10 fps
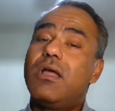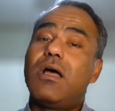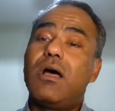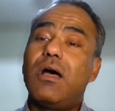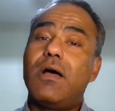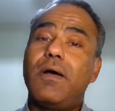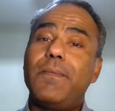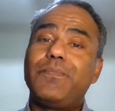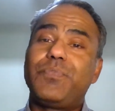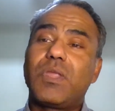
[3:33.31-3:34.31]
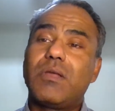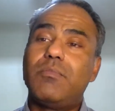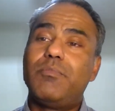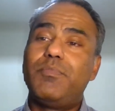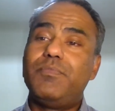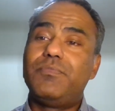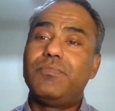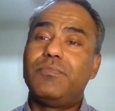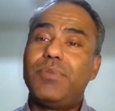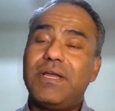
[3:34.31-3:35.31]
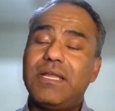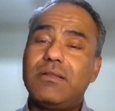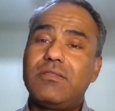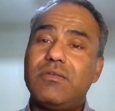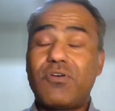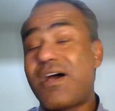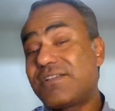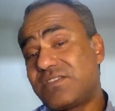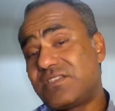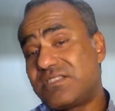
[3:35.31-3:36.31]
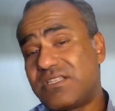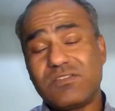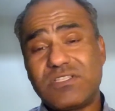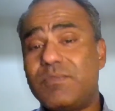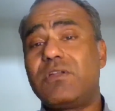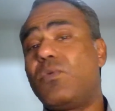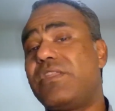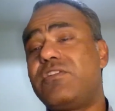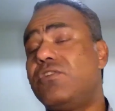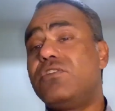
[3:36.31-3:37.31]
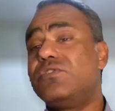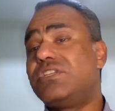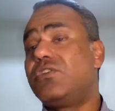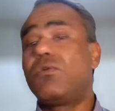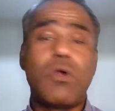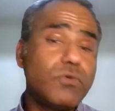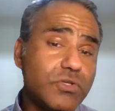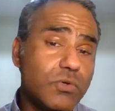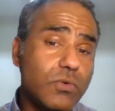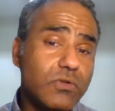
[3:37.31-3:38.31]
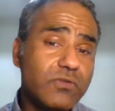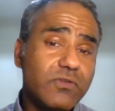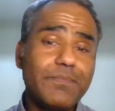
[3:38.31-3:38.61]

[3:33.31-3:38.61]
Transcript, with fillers: Um, but the process is still similar whether you're using your own tools,